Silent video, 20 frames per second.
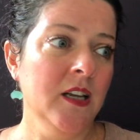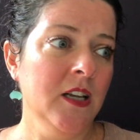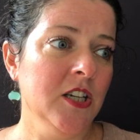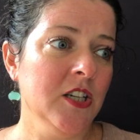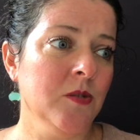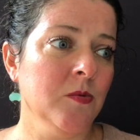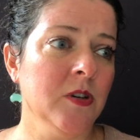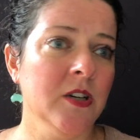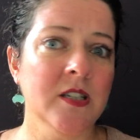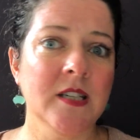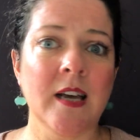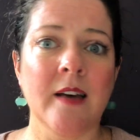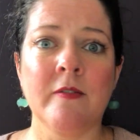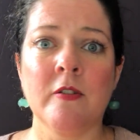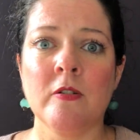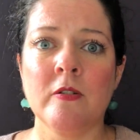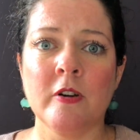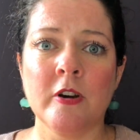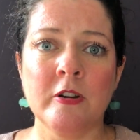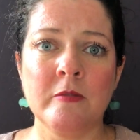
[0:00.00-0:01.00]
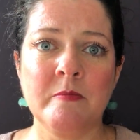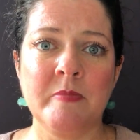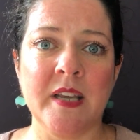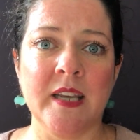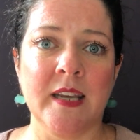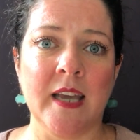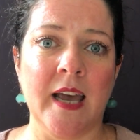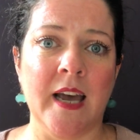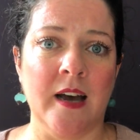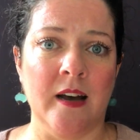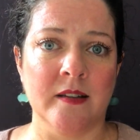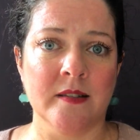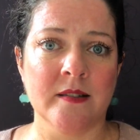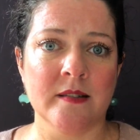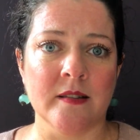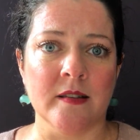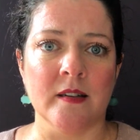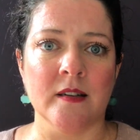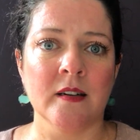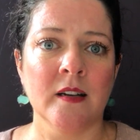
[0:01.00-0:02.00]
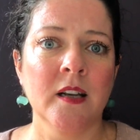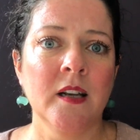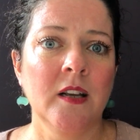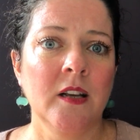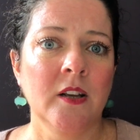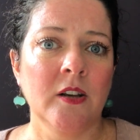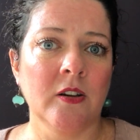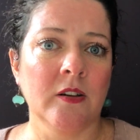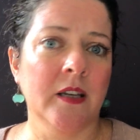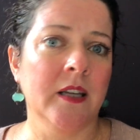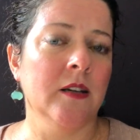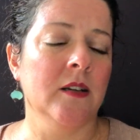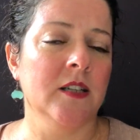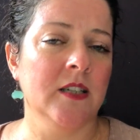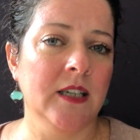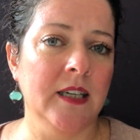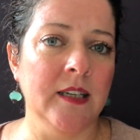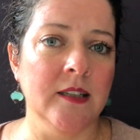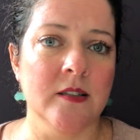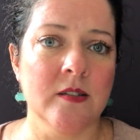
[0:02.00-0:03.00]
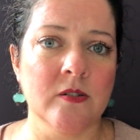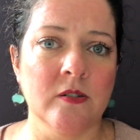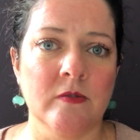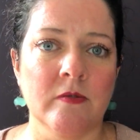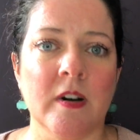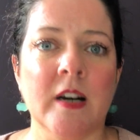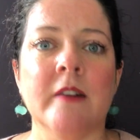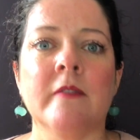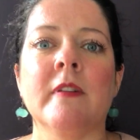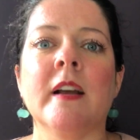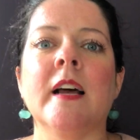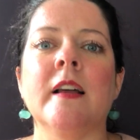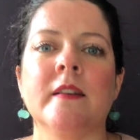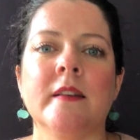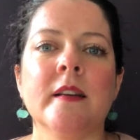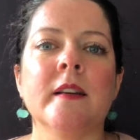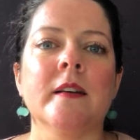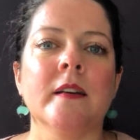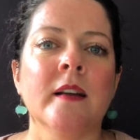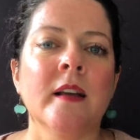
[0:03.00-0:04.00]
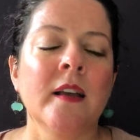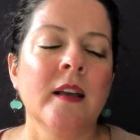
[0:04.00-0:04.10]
She wanted to have her own big house that her kids could run around in.